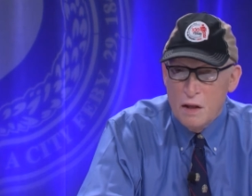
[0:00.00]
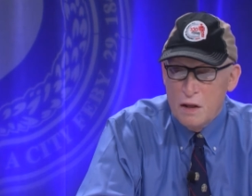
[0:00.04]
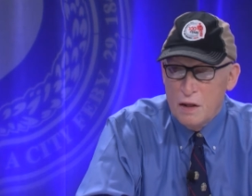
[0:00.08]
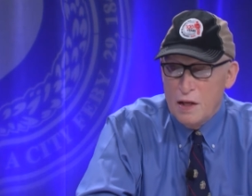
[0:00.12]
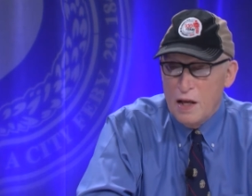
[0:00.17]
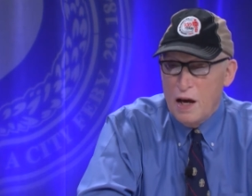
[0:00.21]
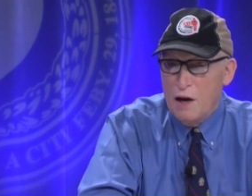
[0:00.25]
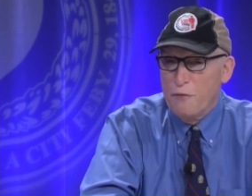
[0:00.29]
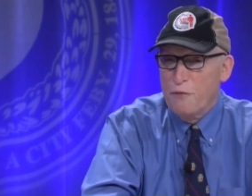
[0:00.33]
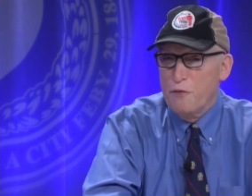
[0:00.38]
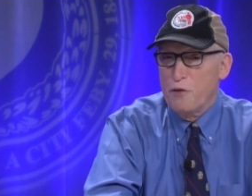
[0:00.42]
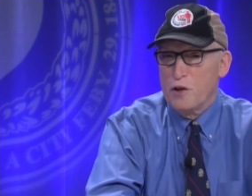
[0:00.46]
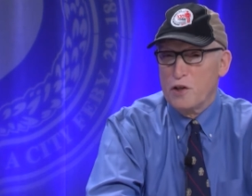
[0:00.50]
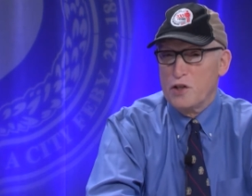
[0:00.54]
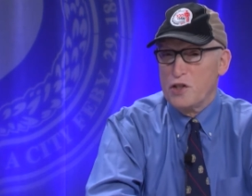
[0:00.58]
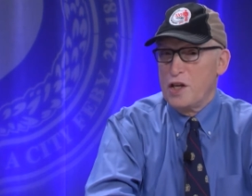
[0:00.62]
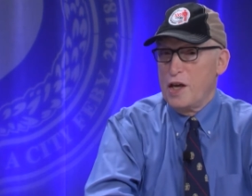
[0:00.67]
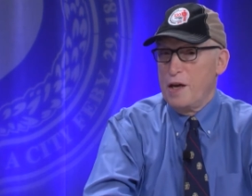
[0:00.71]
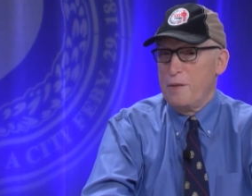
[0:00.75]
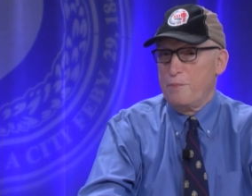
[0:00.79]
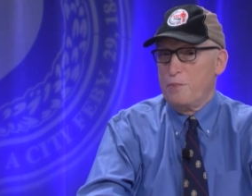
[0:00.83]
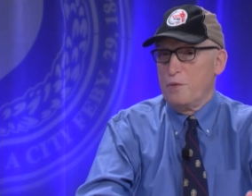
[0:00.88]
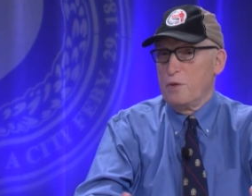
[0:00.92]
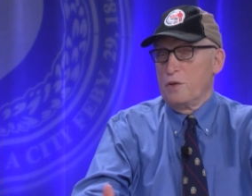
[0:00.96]
Now, for
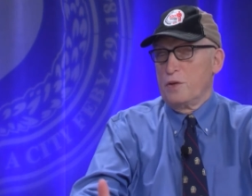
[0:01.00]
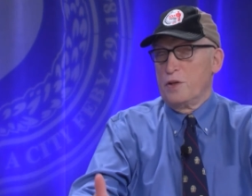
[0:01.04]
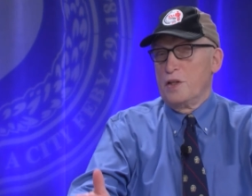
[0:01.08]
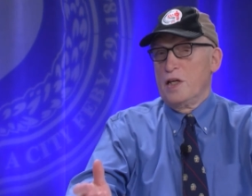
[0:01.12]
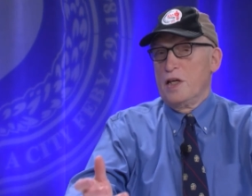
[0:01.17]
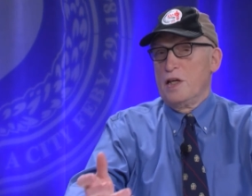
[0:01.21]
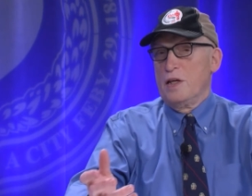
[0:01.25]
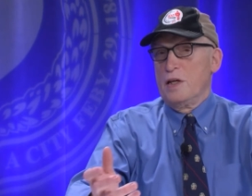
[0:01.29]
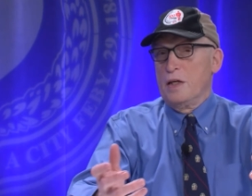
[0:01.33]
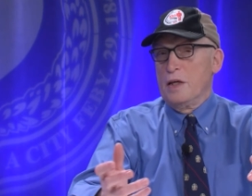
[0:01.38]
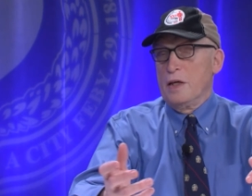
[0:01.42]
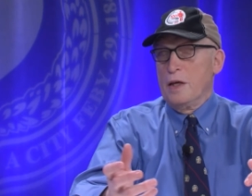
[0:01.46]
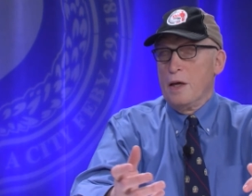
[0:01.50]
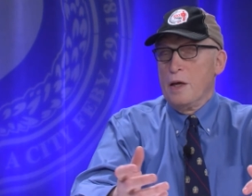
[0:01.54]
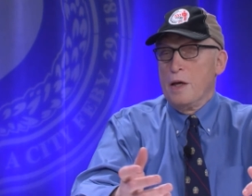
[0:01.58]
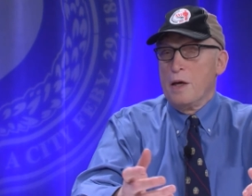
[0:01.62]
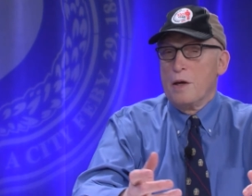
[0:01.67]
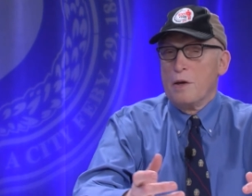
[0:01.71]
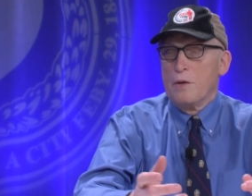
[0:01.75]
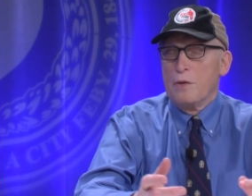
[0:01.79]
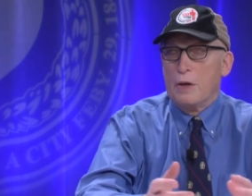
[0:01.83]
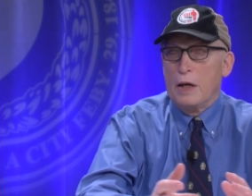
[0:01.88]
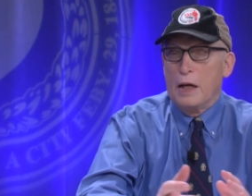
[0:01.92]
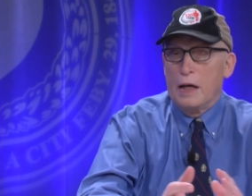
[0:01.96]
example, the
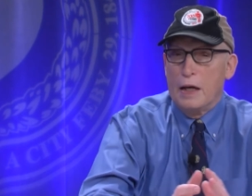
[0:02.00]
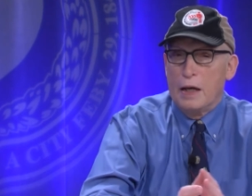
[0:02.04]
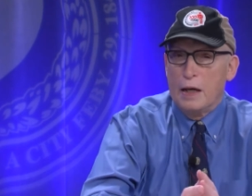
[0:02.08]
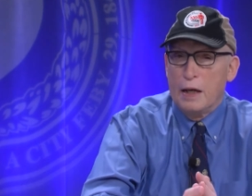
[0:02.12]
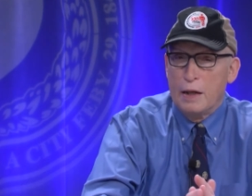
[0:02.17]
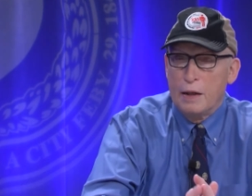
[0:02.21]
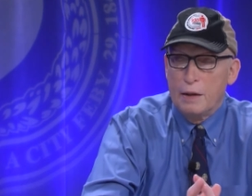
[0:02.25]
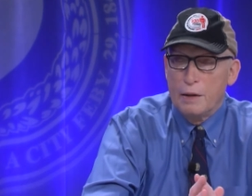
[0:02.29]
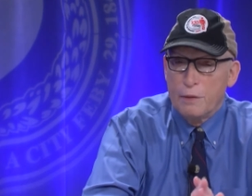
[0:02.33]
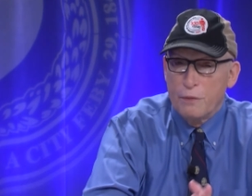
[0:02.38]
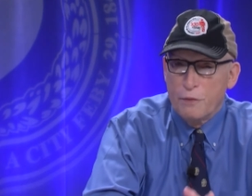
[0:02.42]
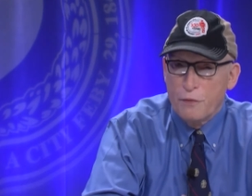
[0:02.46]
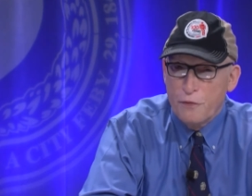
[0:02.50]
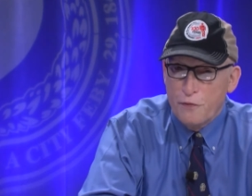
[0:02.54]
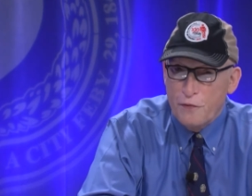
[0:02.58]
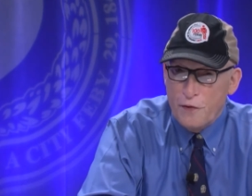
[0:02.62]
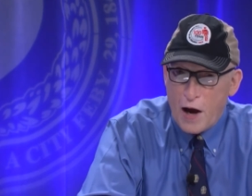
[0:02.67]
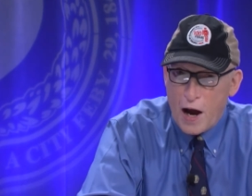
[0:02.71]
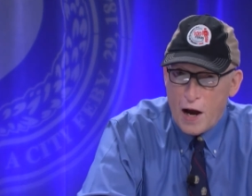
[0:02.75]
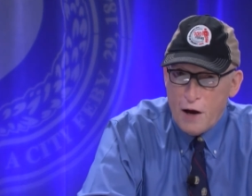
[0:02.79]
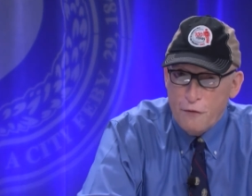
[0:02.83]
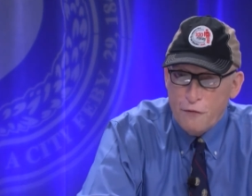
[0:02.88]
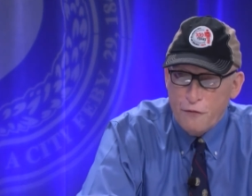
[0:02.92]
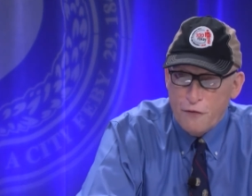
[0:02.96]

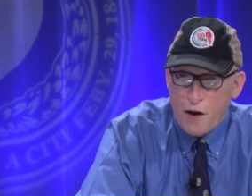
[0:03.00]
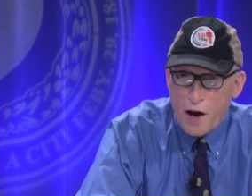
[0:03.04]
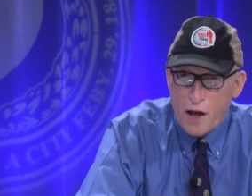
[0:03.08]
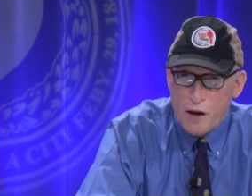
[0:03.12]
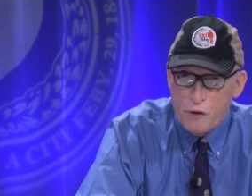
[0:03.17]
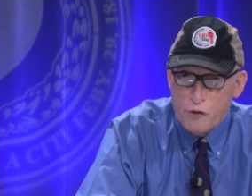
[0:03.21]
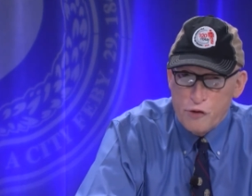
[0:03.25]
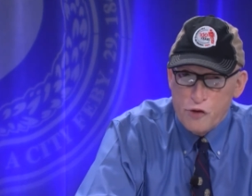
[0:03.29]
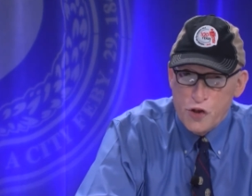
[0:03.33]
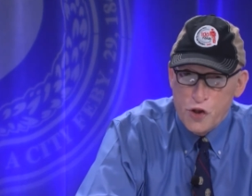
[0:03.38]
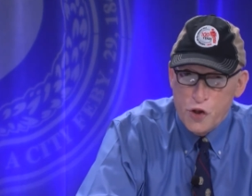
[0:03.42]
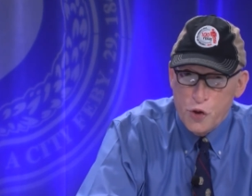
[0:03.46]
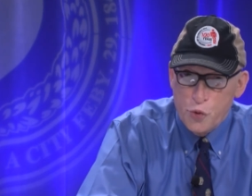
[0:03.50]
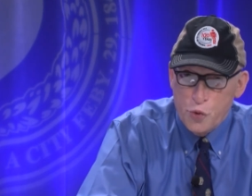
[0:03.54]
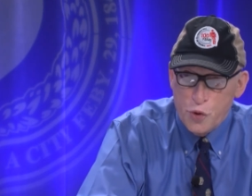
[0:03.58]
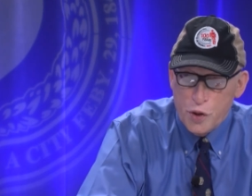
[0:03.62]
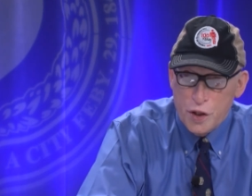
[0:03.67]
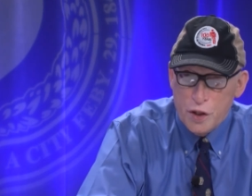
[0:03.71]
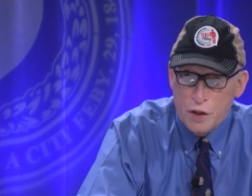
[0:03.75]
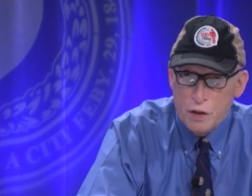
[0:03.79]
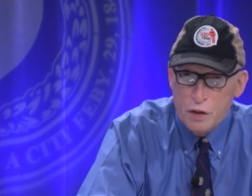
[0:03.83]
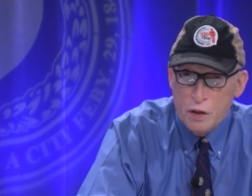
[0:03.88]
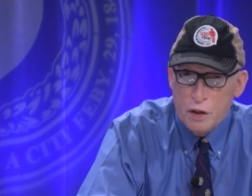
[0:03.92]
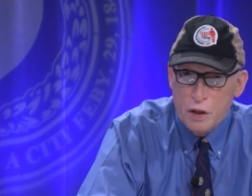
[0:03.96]
Firefighters
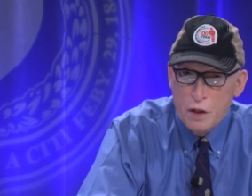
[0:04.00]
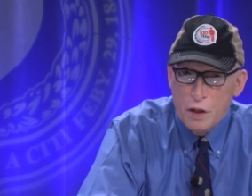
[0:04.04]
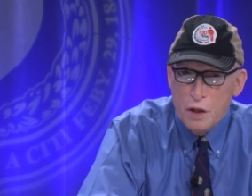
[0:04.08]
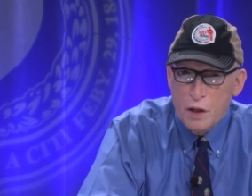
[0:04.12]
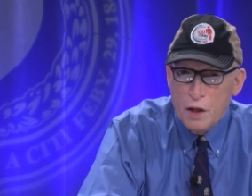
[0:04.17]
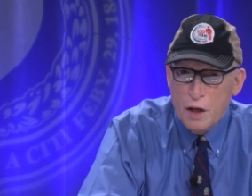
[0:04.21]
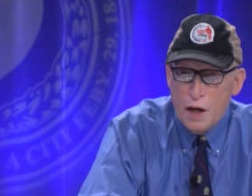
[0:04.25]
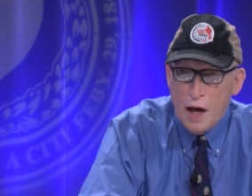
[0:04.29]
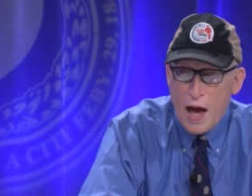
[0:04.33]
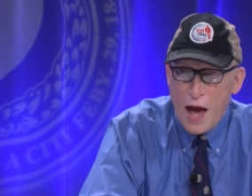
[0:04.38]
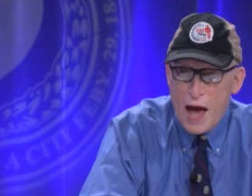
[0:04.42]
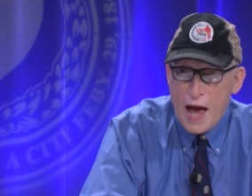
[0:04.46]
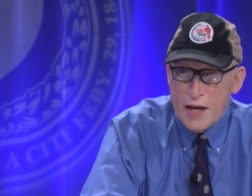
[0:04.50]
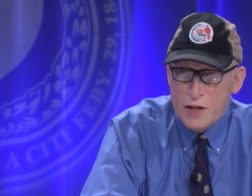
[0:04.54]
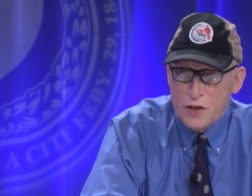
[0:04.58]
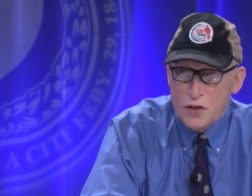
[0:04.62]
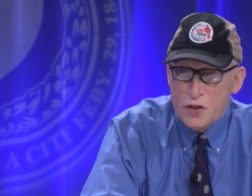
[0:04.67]
Union has